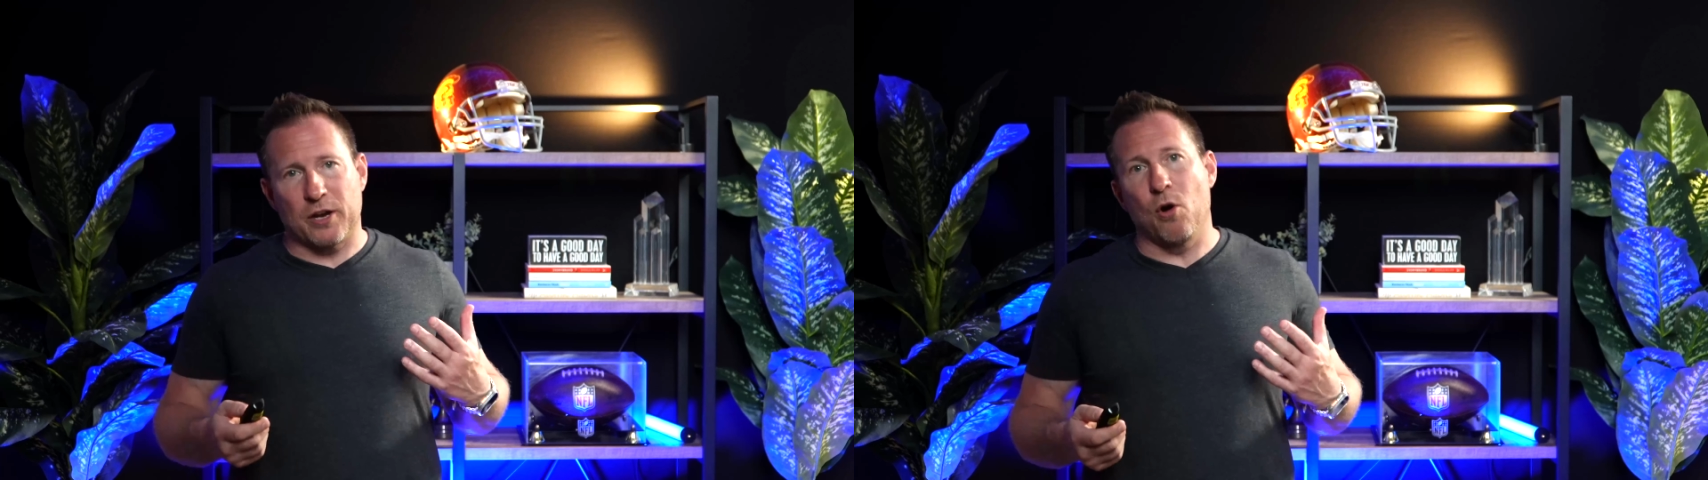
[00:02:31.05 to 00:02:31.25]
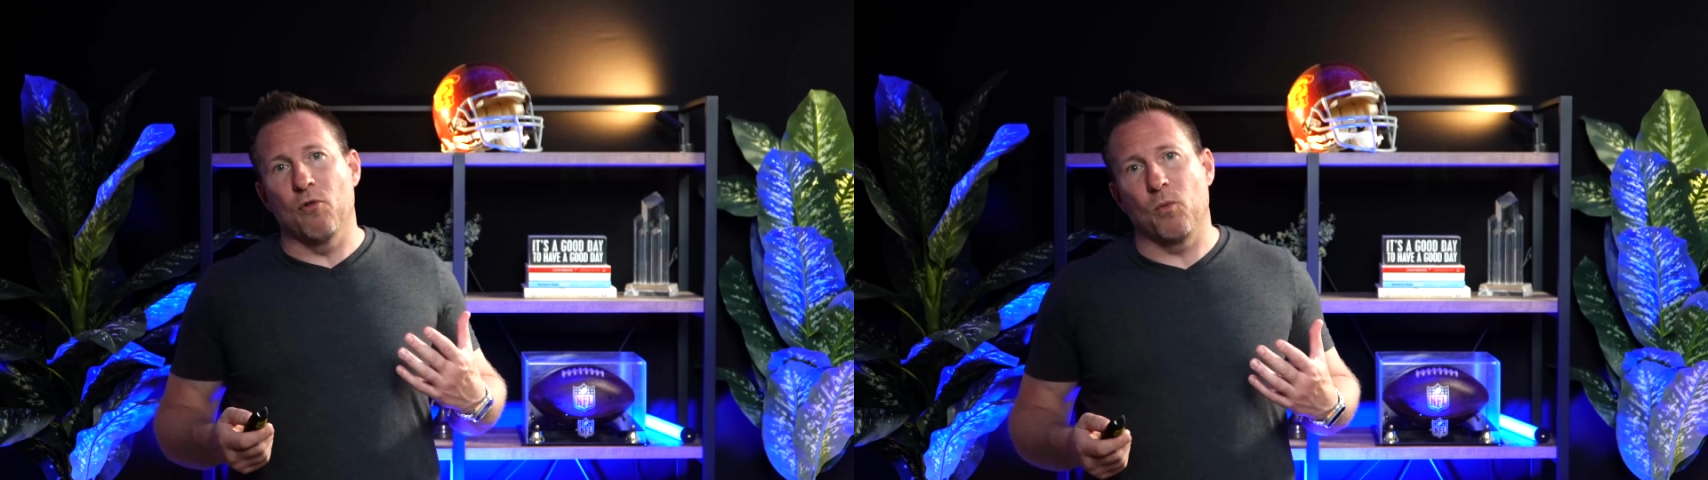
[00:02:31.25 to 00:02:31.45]

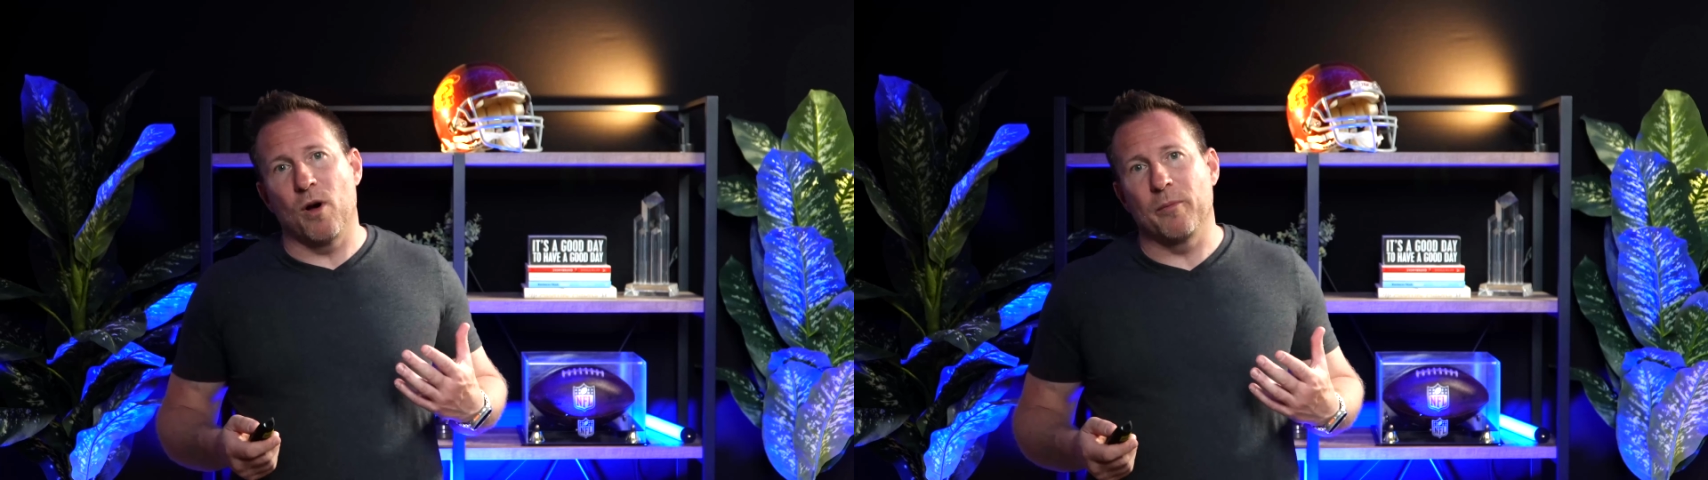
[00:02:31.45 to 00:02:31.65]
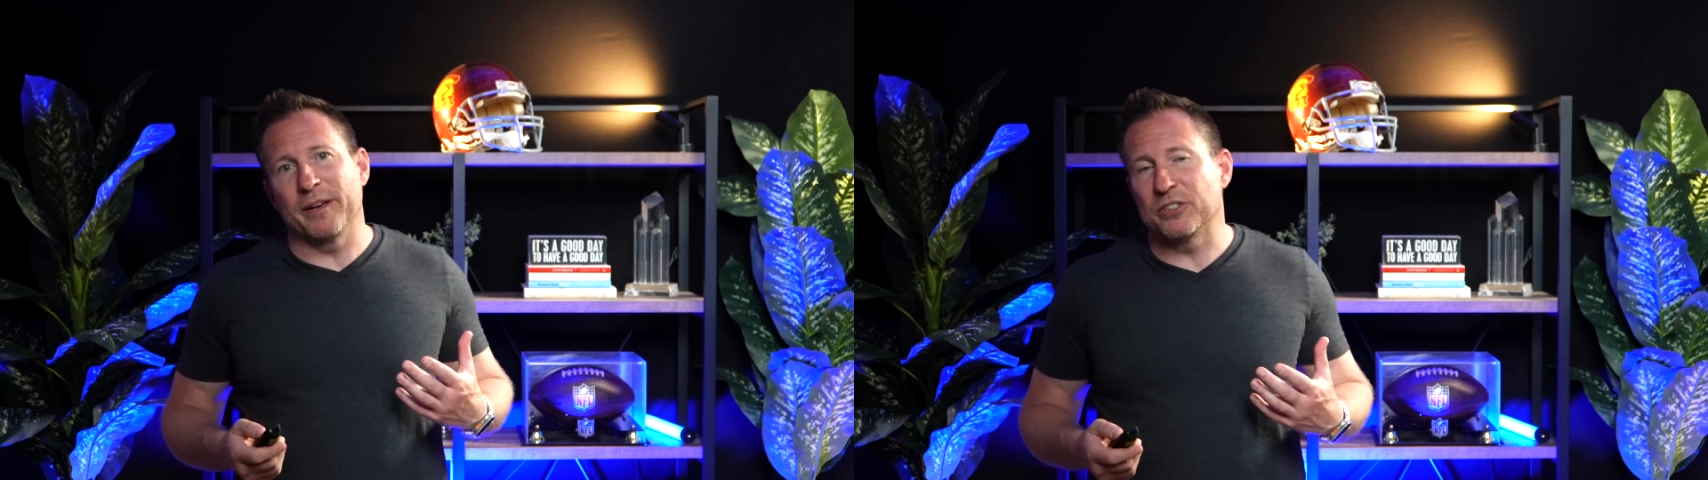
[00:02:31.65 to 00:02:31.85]

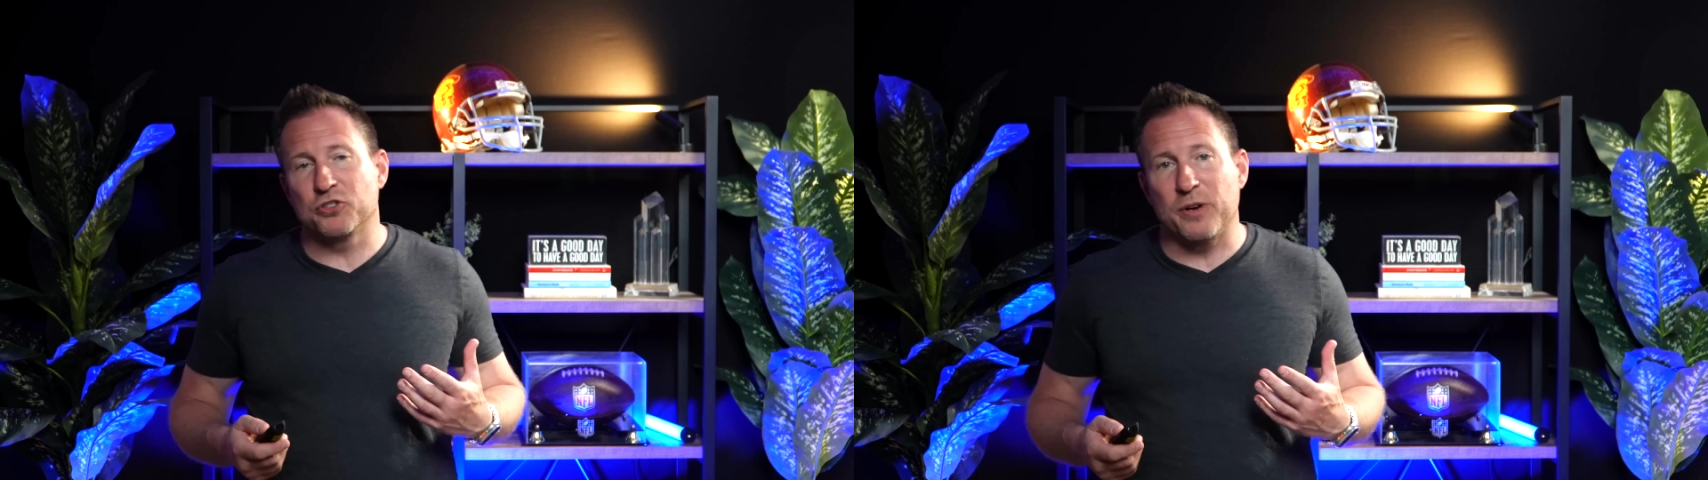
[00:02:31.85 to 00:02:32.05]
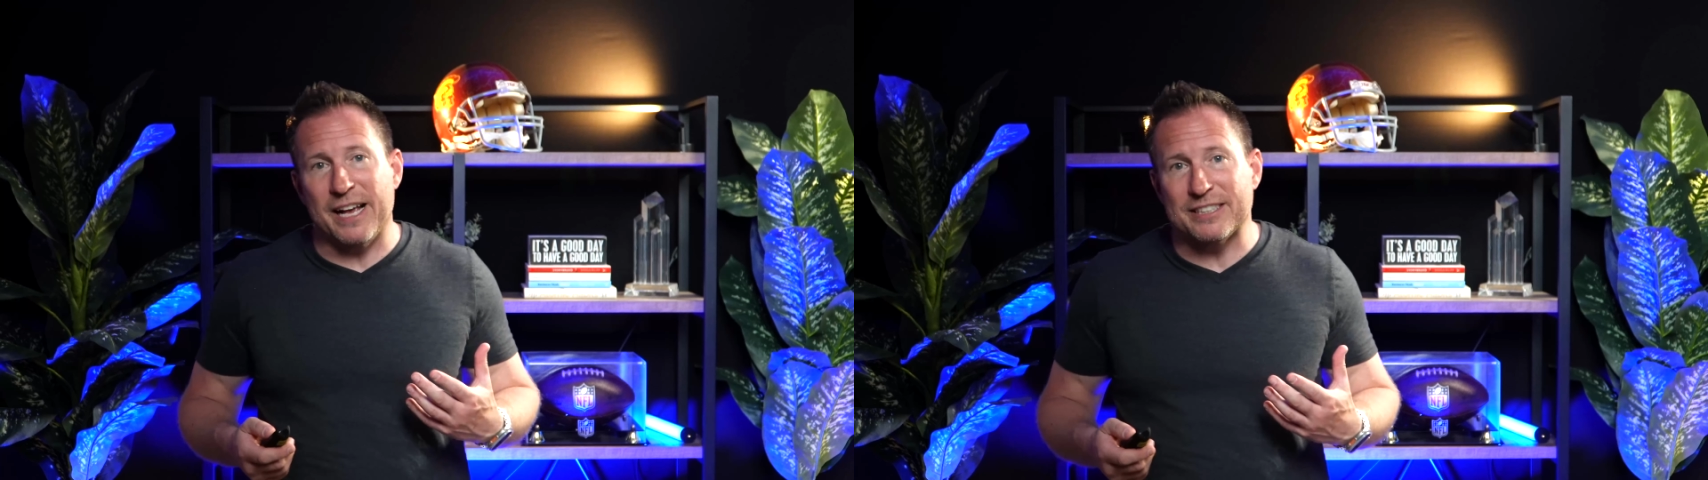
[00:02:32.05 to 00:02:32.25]
overwhelming
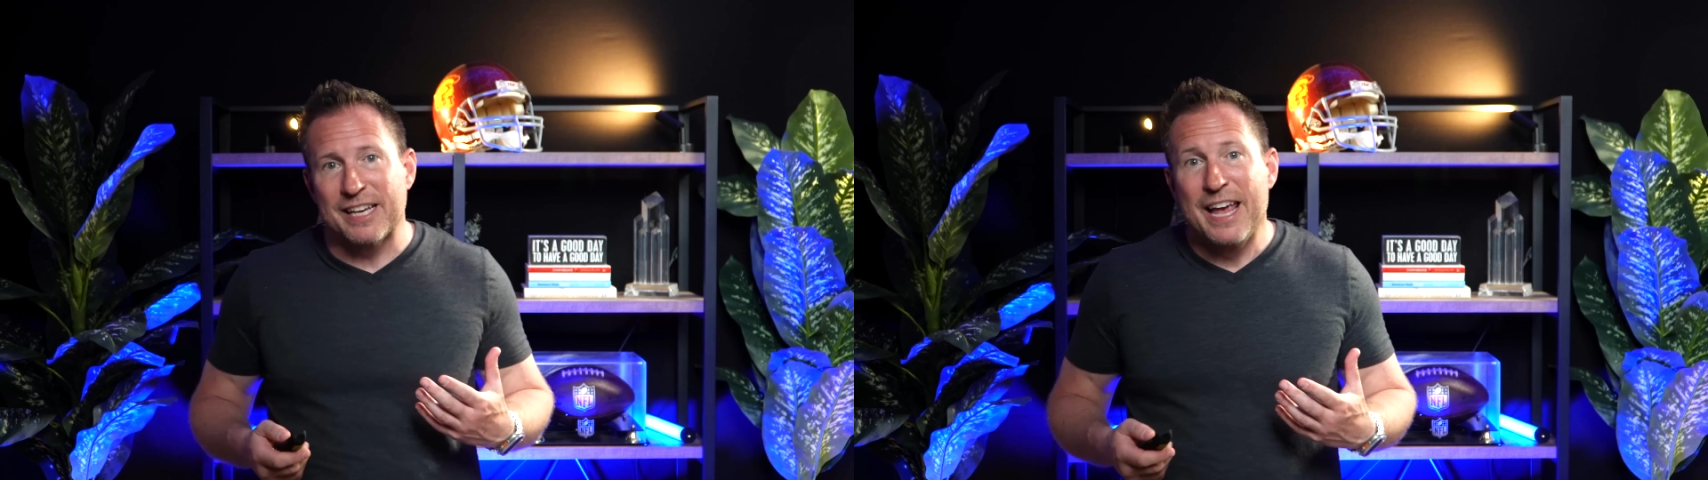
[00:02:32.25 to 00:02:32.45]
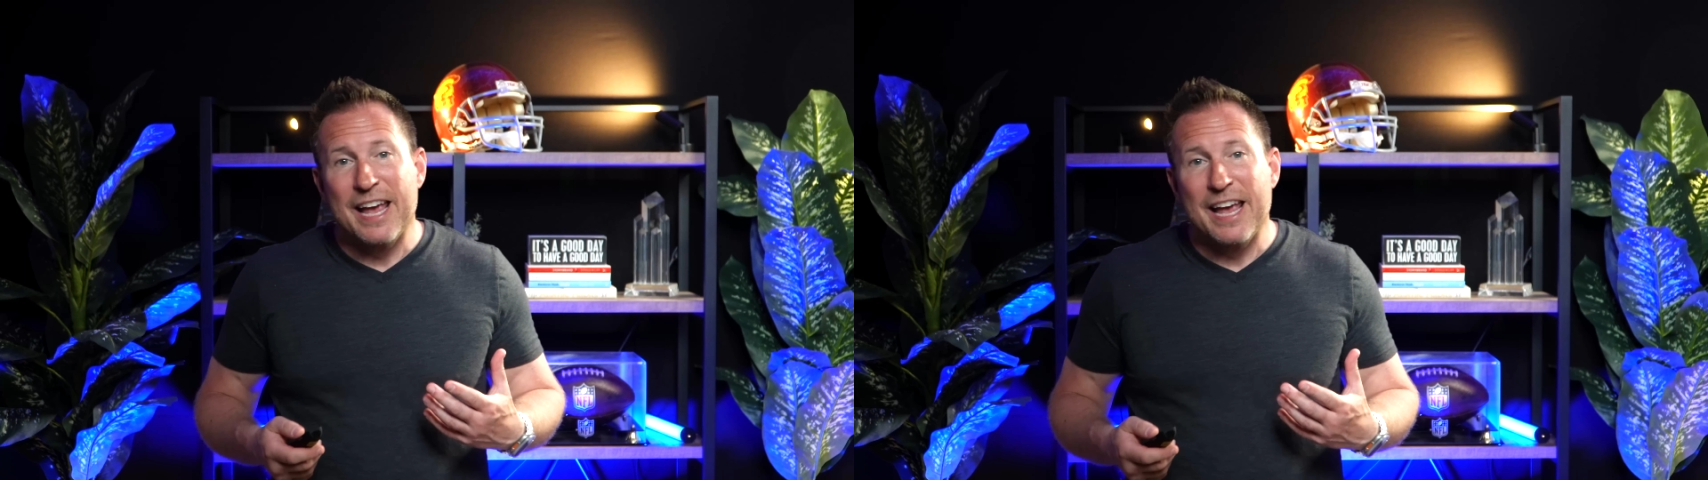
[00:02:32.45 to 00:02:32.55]
stress.